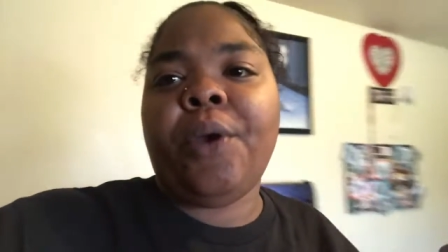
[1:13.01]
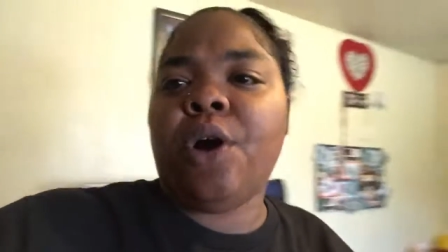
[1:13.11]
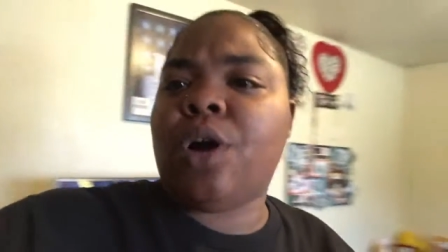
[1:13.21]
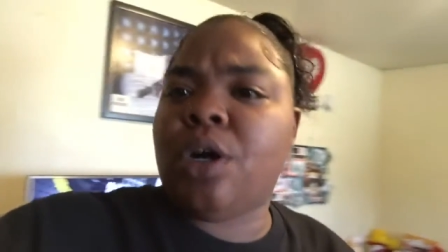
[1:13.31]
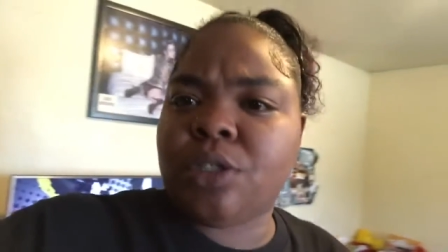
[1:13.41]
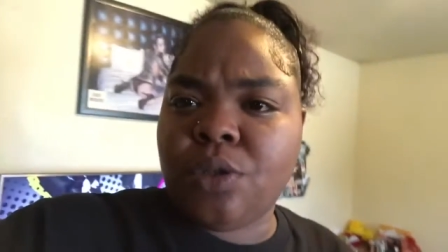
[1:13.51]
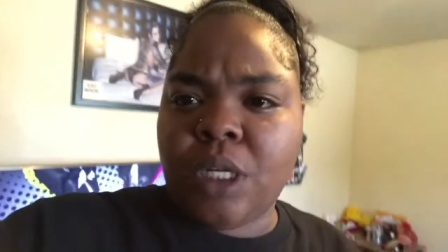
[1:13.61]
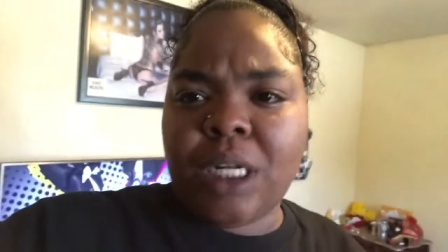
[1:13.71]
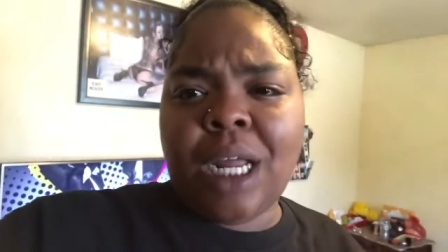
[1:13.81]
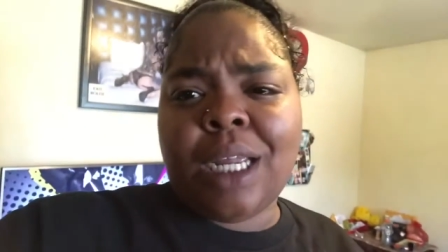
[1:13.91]
we gonna go to
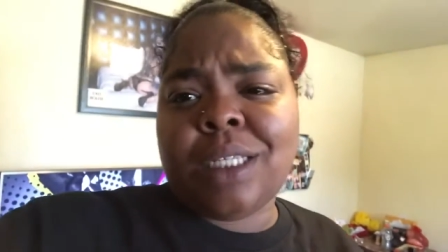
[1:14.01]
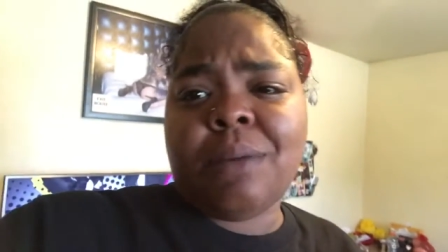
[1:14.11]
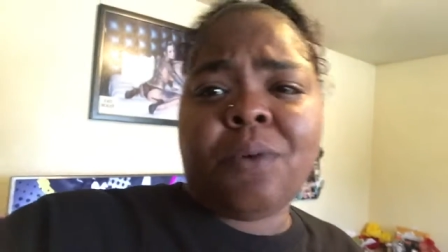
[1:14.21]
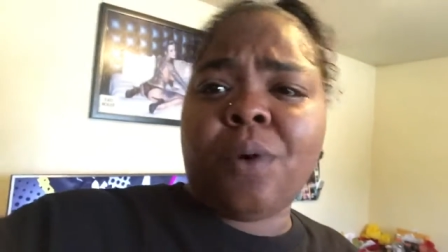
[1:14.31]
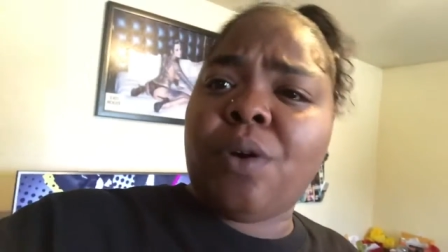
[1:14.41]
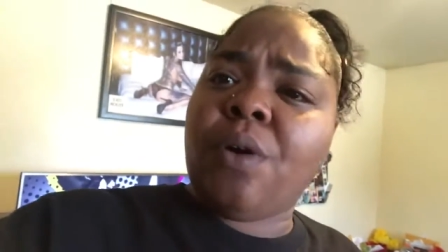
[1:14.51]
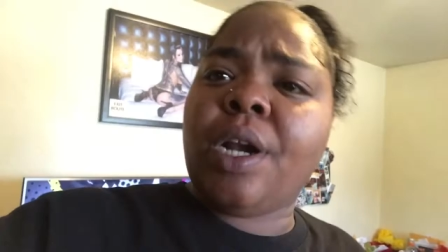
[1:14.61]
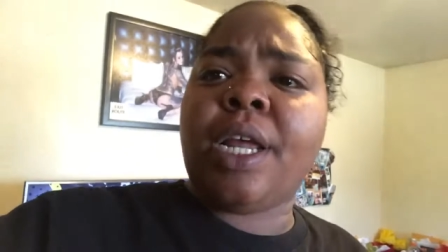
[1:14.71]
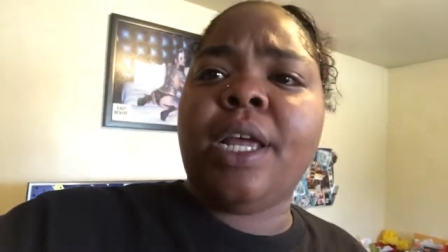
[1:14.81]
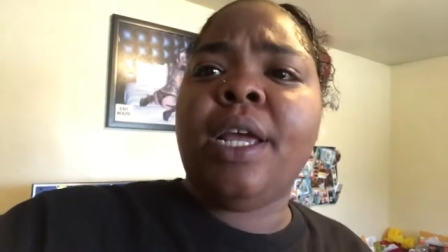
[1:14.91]
it, and I guess I'm gonna
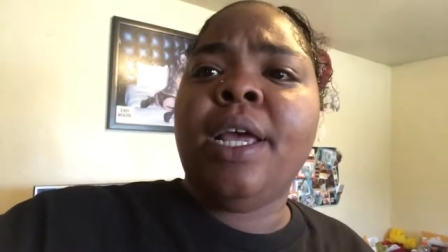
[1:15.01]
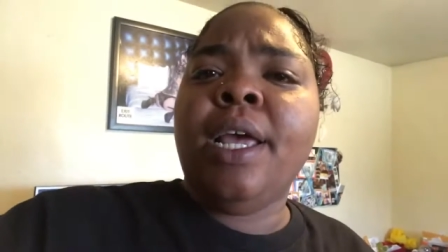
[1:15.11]
record it.